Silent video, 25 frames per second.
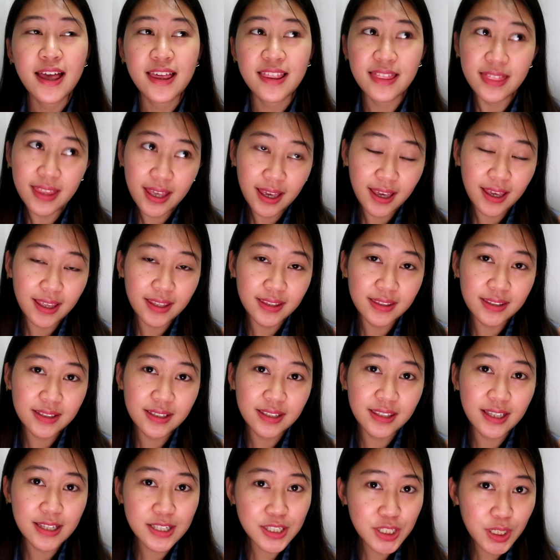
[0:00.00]
then
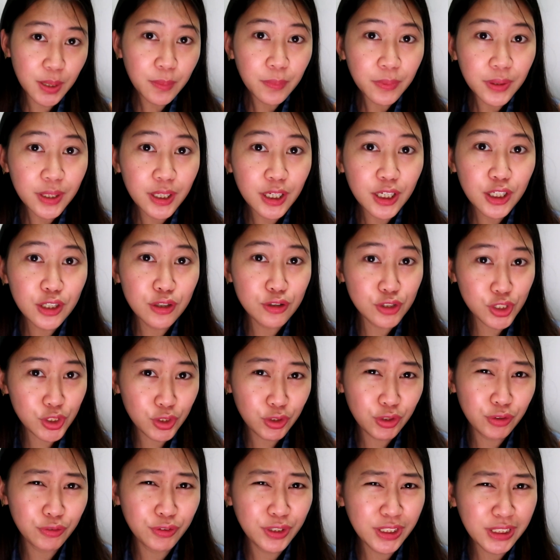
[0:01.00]
that's something you
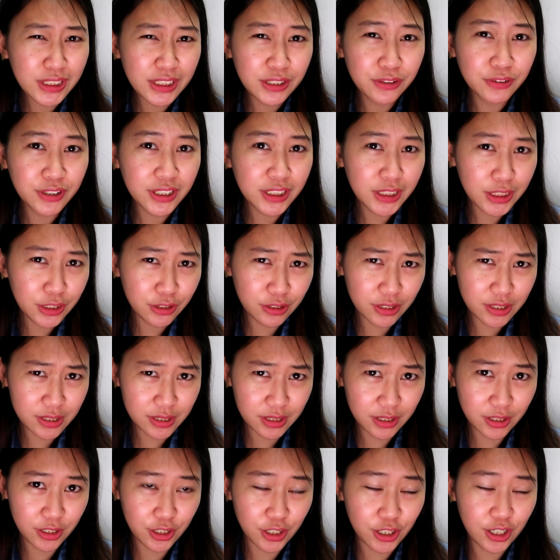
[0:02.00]
should really
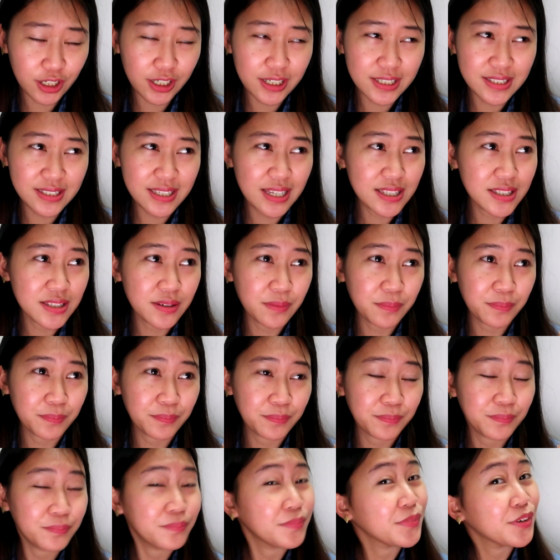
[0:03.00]
consider, because that's a
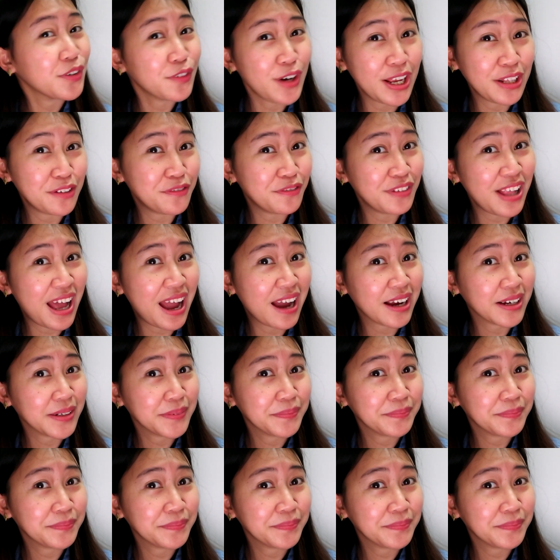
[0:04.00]
red flag.